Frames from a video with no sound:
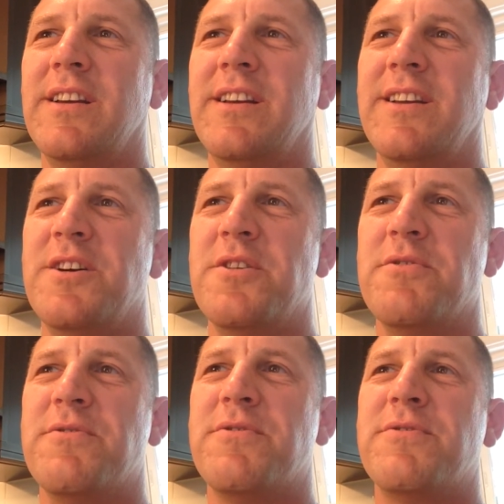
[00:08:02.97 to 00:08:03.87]
you know,
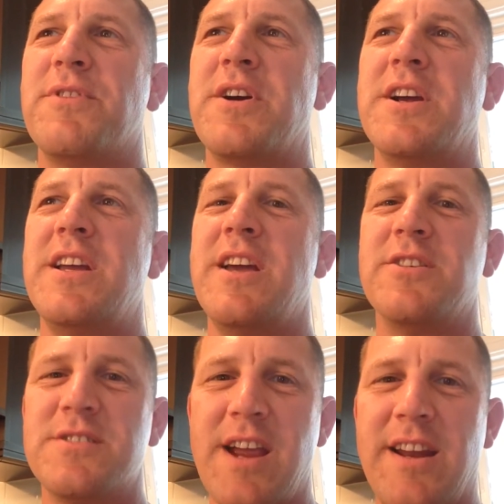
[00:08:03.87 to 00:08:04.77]
very
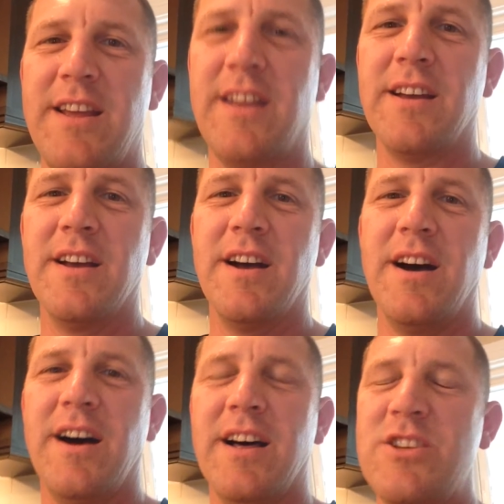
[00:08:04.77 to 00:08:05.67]
entertaining.
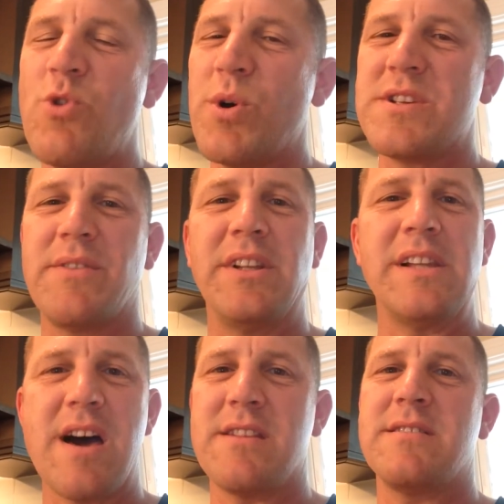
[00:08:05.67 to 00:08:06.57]
Uh, you always have a
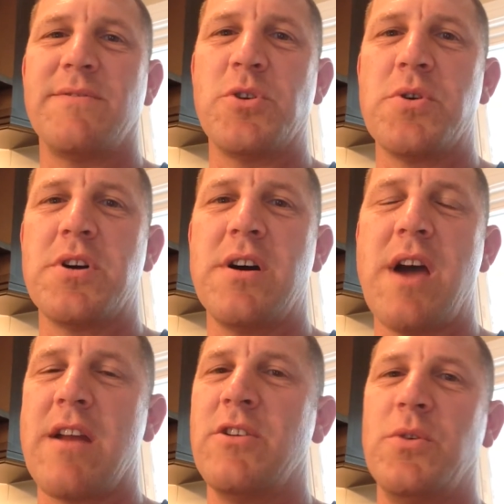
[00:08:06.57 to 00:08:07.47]
lot of stuff going on.
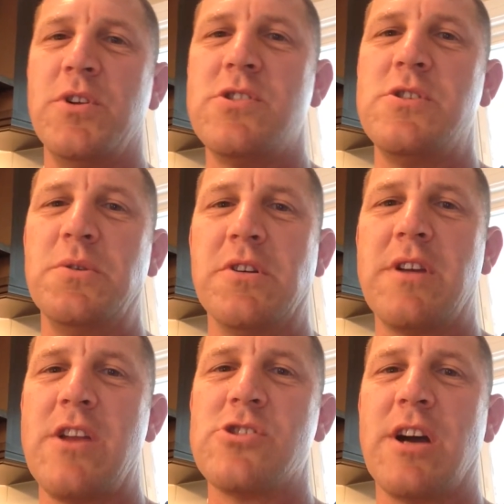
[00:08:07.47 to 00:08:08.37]
I don't know what you do in your
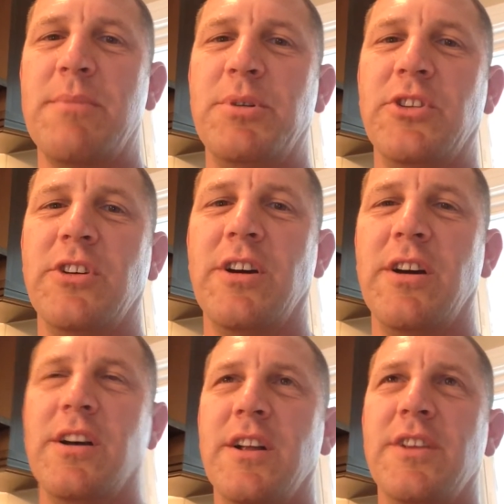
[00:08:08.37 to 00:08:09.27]
day job, but
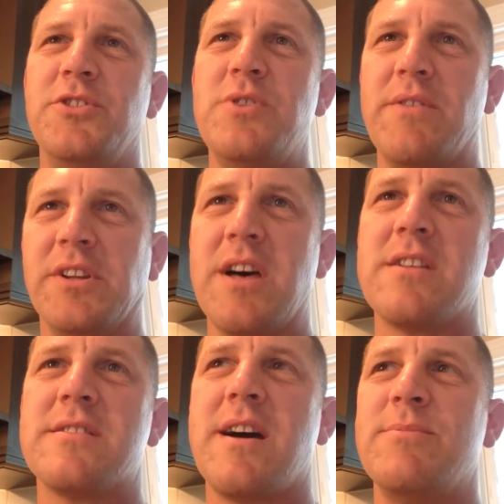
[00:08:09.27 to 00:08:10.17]
uh, you have a lot
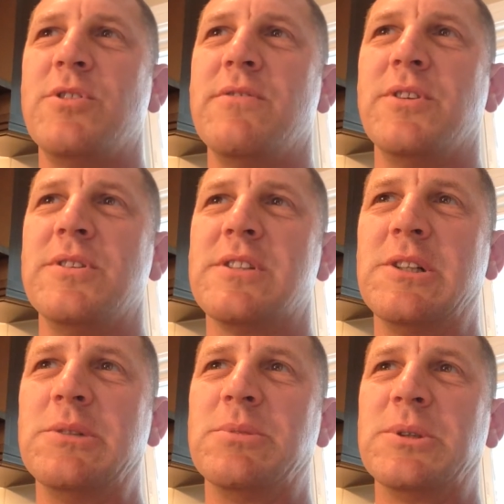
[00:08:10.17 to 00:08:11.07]
of time to devote to
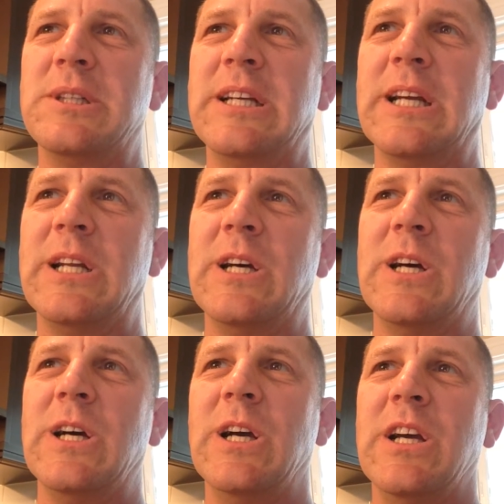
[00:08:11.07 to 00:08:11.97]
homebrewing, and
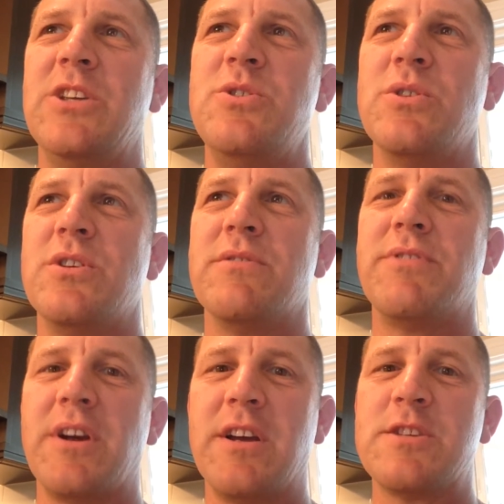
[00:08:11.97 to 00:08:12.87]
uh, you, are
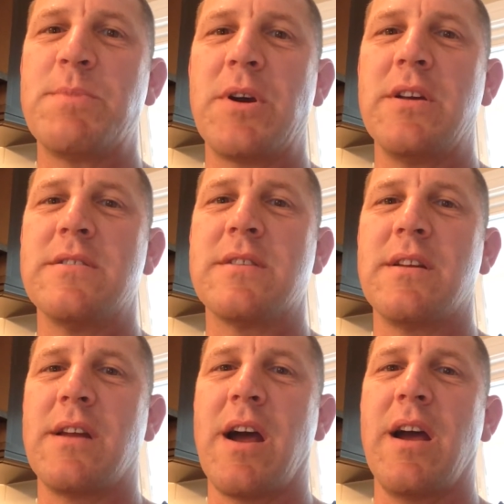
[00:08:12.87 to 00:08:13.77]
very experienced.
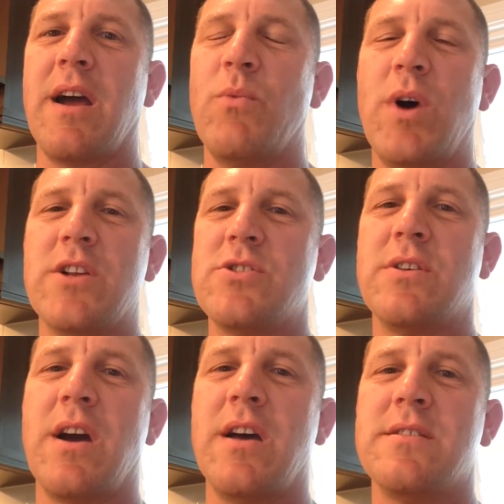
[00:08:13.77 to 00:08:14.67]
And I, I watch you
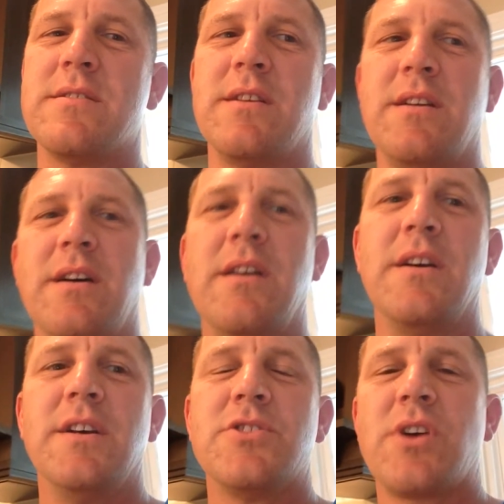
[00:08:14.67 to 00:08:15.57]
guys and uh,
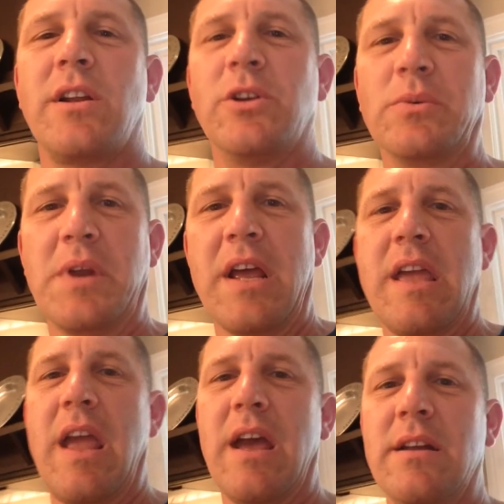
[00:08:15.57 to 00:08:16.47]
try to learn what I
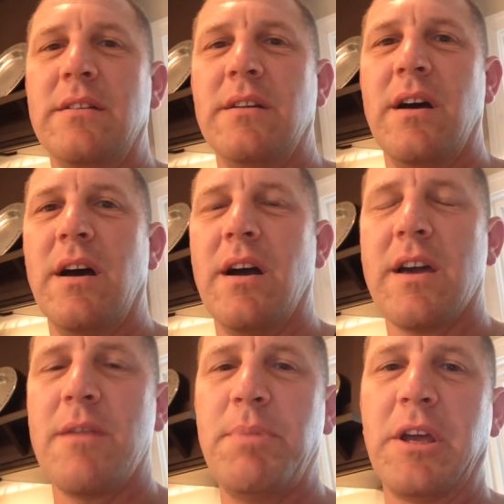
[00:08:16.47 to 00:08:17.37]
can, uh,
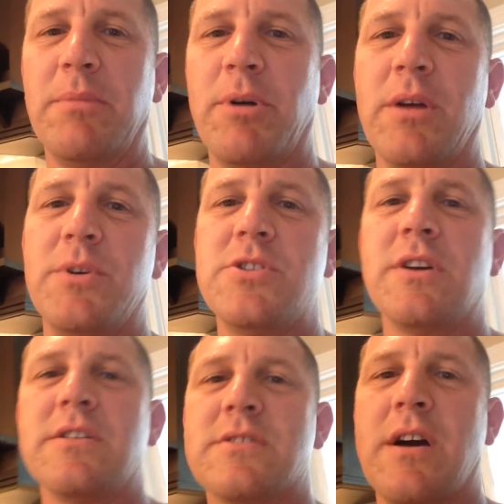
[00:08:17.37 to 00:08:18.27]
kind of picking apart what you
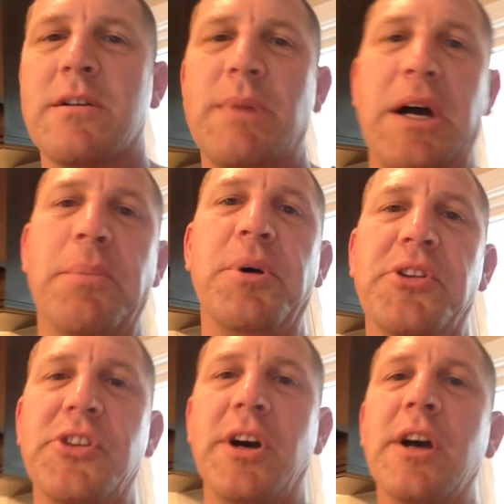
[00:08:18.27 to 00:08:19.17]
guys talk about.
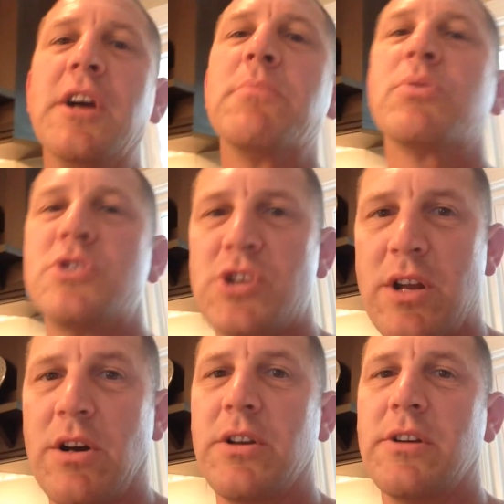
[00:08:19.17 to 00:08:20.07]
But uh, appreciate
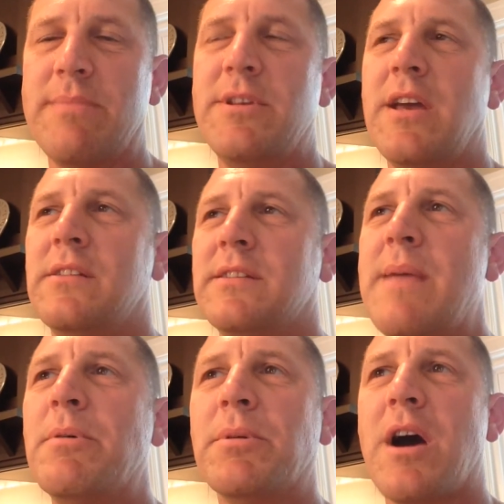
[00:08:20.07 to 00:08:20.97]
all your updates.
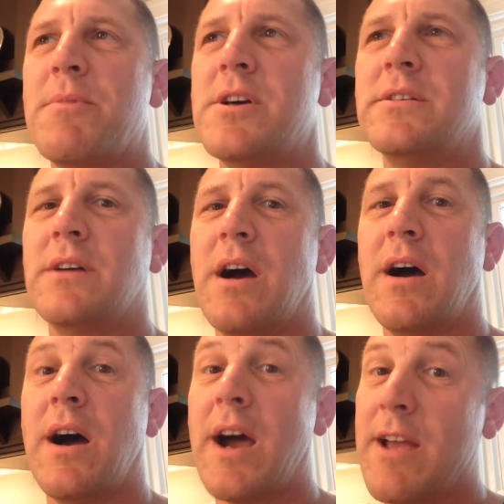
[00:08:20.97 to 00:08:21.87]
Keep them coming.
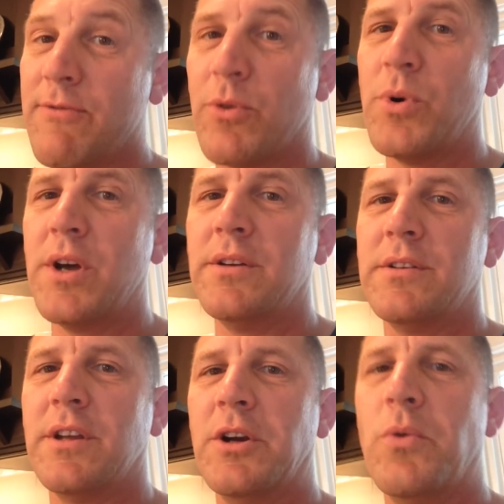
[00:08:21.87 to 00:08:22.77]
I, I, for one,
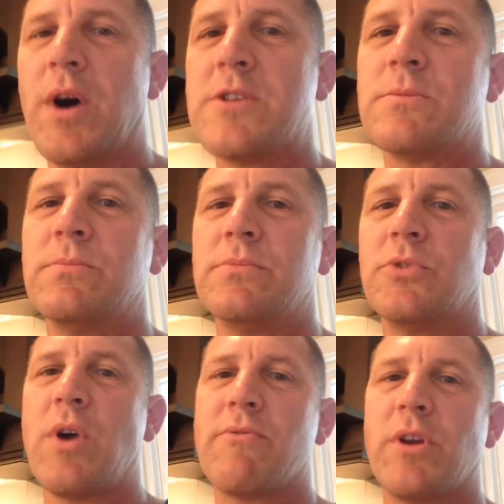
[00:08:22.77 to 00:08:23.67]
you know, watch them
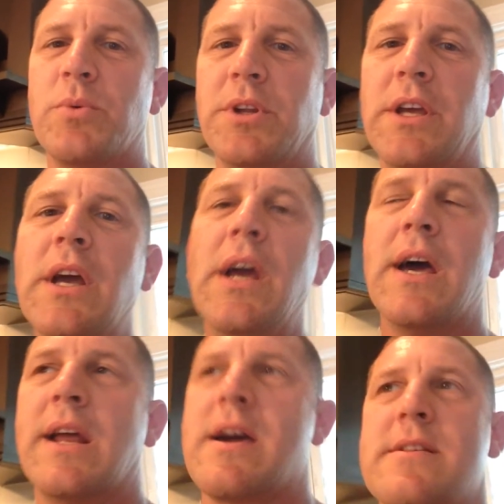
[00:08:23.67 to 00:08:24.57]
quite frequently.
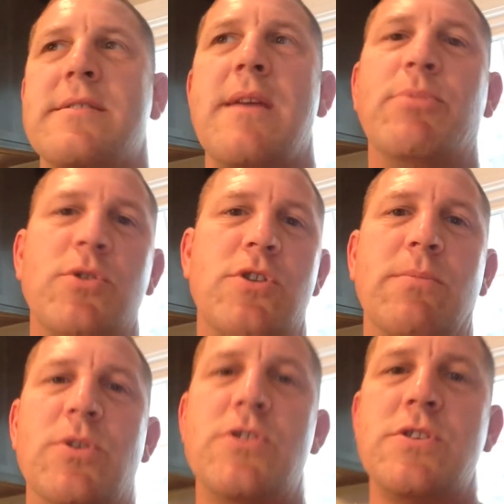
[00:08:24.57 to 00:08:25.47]
And I got to say,
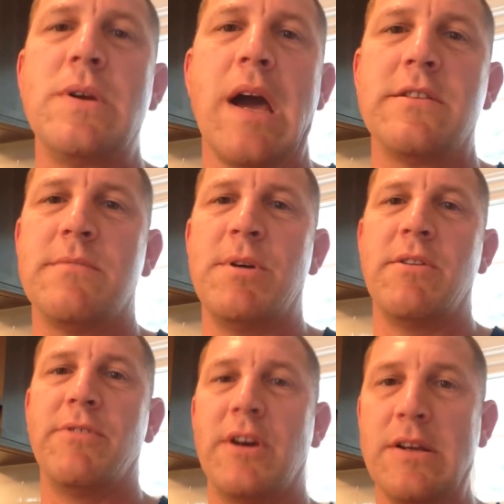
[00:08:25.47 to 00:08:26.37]
BrewTubers, you guys have been a
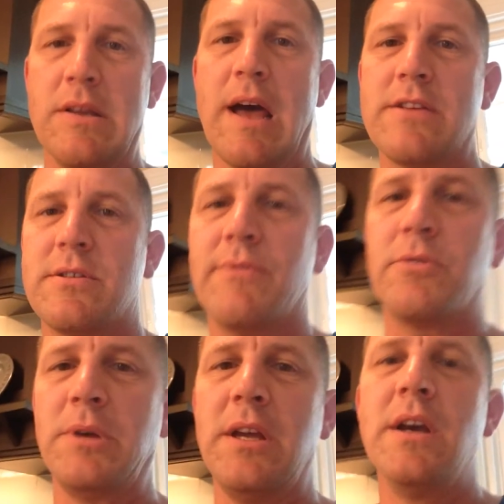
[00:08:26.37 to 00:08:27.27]
very good asset
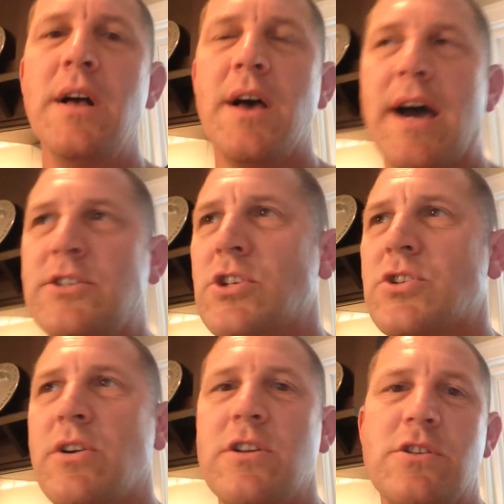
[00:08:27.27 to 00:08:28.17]
for me. I just
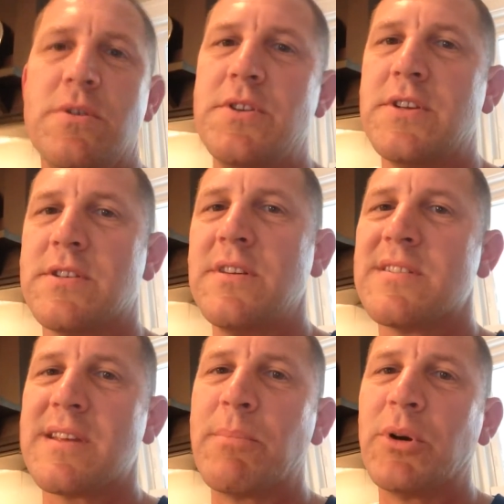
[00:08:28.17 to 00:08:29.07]
started doing this in
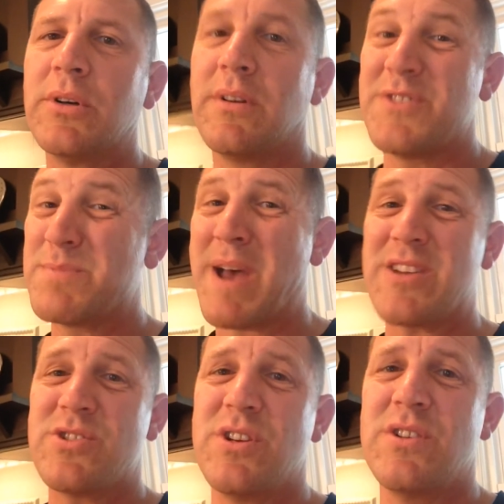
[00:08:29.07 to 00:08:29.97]
December of this
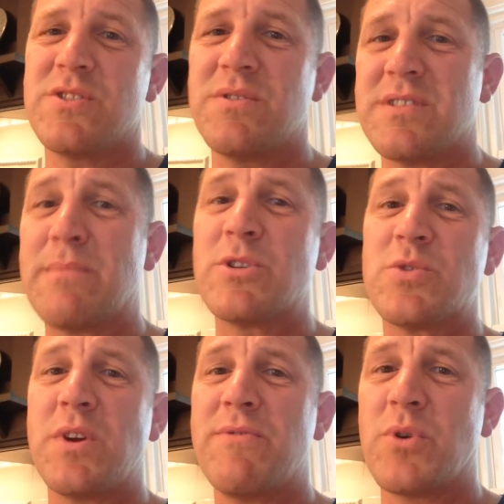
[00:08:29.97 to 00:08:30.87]
past year, so December
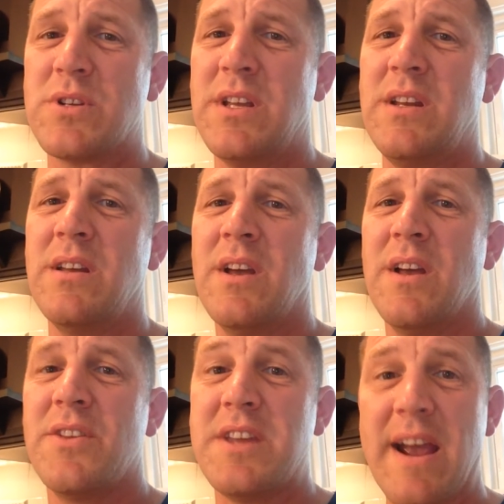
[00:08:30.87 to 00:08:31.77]
2014.
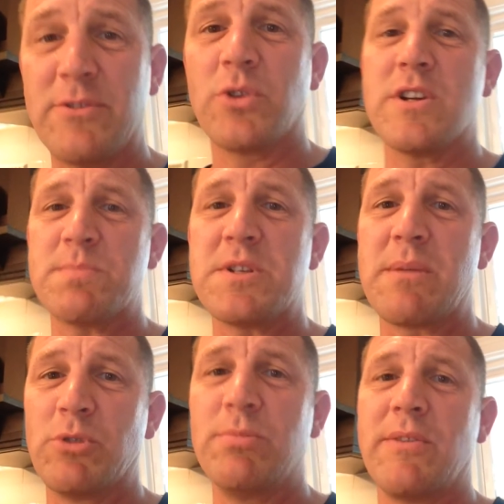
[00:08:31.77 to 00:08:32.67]
The day after Christmas, I
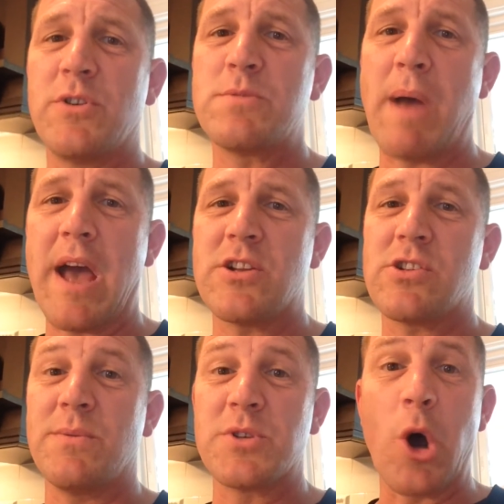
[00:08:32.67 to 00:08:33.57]
brewed my first batch,
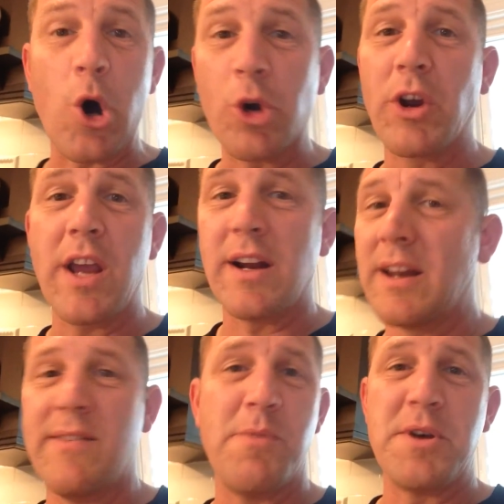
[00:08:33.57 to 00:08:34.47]
and it was an all grain. I
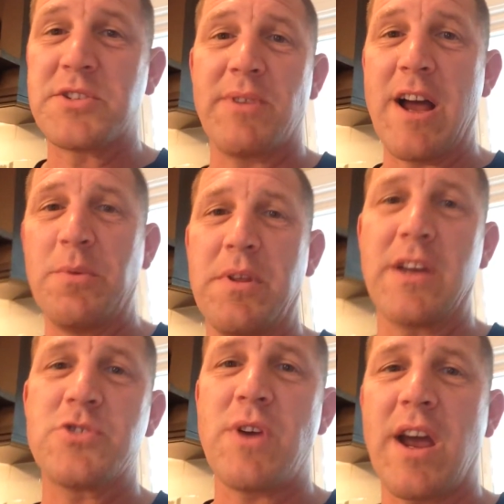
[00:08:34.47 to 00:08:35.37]
didn't even mess around with
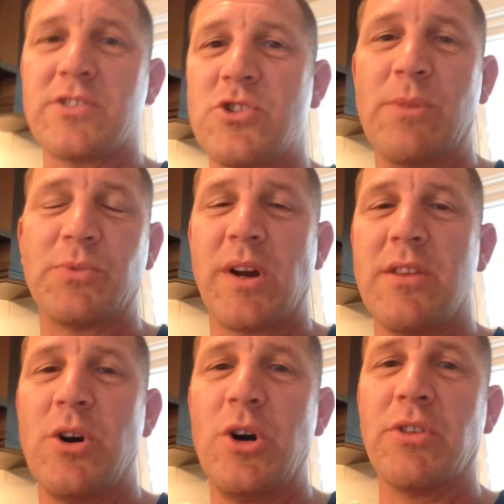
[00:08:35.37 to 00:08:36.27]
extracts. I jumped right
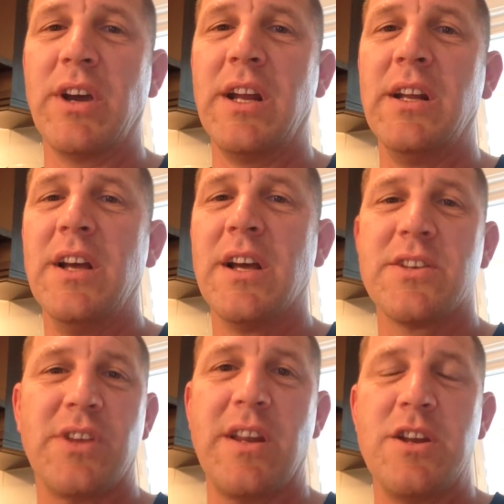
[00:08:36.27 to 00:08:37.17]
into all grain
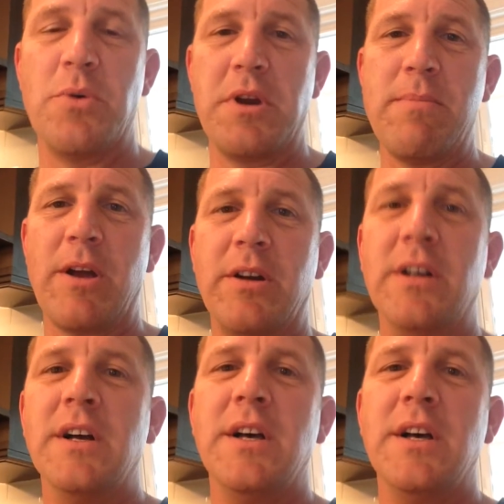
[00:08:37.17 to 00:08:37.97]
because I didn't know any better.